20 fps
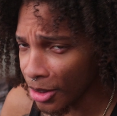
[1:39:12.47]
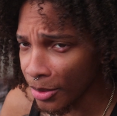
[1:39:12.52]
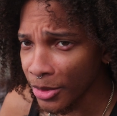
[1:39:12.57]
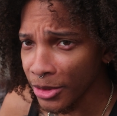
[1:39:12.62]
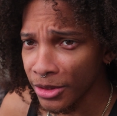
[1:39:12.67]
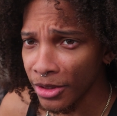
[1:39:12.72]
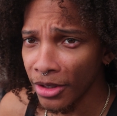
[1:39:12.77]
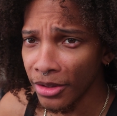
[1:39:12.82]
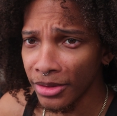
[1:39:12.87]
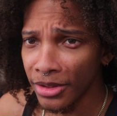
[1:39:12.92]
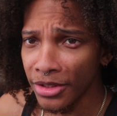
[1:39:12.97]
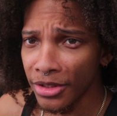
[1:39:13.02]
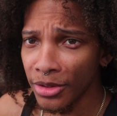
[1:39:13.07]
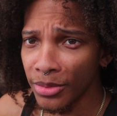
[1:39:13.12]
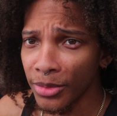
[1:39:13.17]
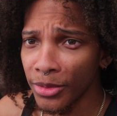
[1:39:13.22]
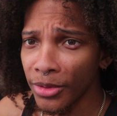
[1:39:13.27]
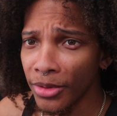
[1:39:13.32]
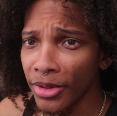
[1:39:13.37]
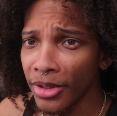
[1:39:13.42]
I almost called this
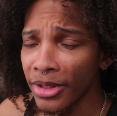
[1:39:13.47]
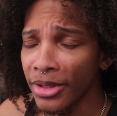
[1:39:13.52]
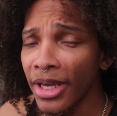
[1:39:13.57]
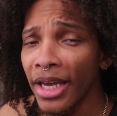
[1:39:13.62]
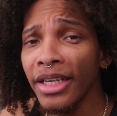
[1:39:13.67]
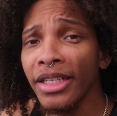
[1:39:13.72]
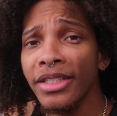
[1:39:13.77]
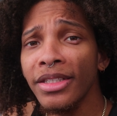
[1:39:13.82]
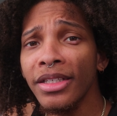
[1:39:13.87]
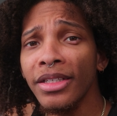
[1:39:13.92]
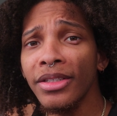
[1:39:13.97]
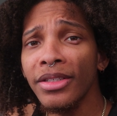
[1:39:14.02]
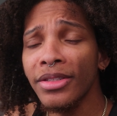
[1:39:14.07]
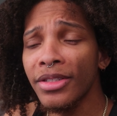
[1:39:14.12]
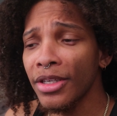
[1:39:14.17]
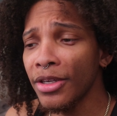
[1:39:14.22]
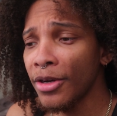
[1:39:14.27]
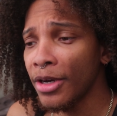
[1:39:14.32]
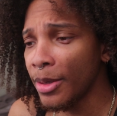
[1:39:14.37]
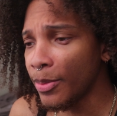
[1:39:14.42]
Omori. That is
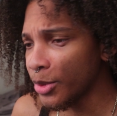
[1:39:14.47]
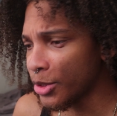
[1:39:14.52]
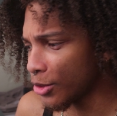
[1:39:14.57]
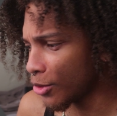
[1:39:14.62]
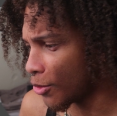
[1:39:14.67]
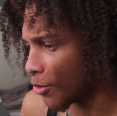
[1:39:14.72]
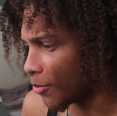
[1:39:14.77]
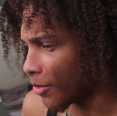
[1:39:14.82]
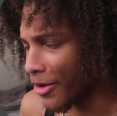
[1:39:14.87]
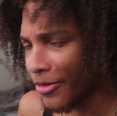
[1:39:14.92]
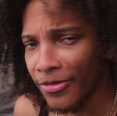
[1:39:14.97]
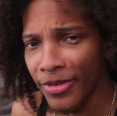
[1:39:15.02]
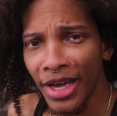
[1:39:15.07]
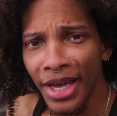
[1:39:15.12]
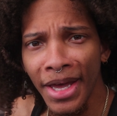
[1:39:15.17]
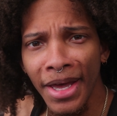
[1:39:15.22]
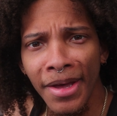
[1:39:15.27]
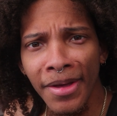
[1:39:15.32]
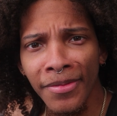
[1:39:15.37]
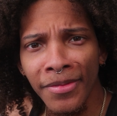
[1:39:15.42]
Undertale episode, what,
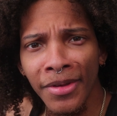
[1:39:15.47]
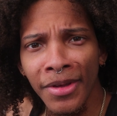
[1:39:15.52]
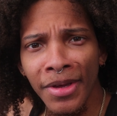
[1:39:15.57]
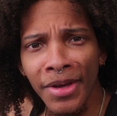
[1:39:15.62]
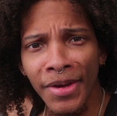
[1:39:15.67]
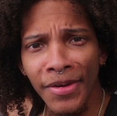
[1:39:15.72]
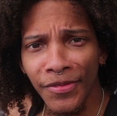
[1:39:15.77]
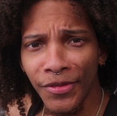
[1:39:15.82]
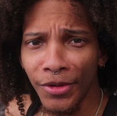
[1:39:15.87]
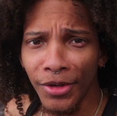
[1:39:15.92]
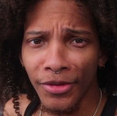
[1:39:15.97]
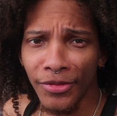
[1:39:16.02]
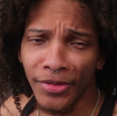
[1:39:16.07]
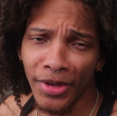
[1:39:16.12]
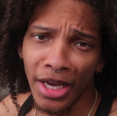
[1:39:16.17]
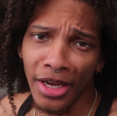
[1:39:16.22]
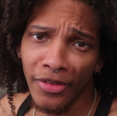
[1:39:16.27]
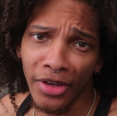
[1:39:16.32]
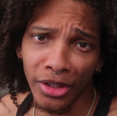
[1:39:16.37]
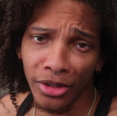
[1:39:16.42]
five? Four or
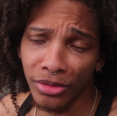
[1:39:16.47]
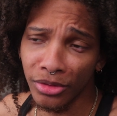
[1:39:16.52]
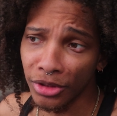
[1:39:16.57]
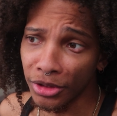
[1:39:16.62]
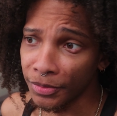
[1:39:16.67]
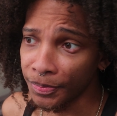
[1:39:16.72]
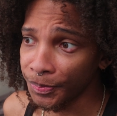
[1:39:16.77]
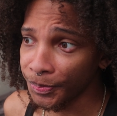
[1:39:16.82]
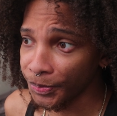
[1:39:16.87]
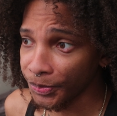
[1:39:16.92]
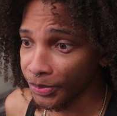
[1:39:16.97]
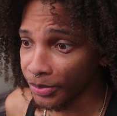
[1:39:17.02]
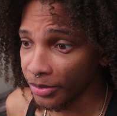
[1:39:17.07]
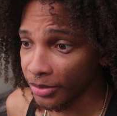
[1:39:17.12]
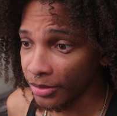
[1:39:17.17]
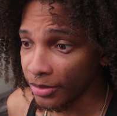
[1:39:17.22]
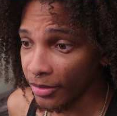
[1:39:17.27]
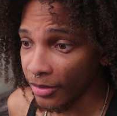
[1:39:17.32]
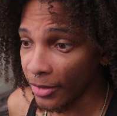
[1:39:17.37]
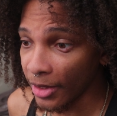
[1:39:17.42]
five, I don't know.
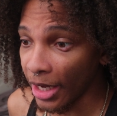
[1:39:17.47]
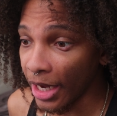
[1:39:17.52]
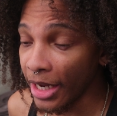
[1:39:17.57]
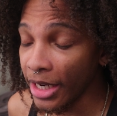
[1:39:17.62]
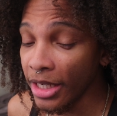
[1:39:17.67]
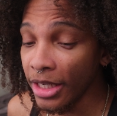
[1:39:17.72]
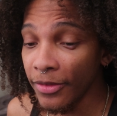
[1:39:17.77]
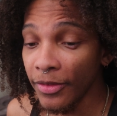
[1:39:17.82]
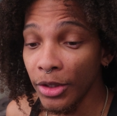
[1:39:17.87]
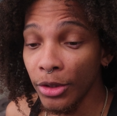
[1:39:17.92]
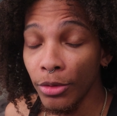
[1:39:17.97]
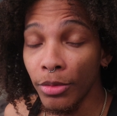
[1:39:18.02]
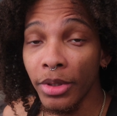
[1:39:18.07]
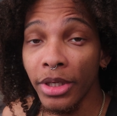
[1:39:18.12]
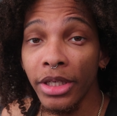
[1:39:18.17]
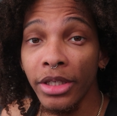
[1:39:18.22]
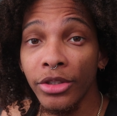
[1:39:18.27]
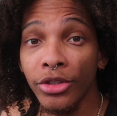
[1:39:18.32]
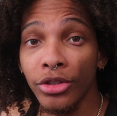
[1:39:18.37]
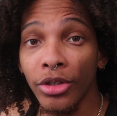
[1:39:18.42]
I didn't even do
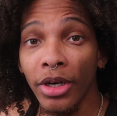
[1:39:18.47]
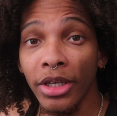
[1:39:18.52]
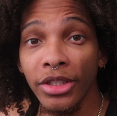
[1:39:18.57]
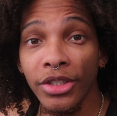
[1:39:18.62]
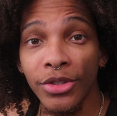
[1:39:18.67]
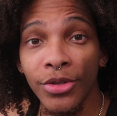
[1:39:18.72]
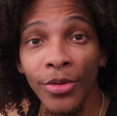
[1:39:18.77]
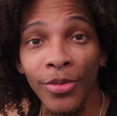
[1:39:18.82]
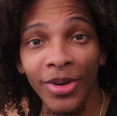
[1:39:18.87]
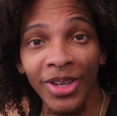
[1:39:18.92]
an intro. I just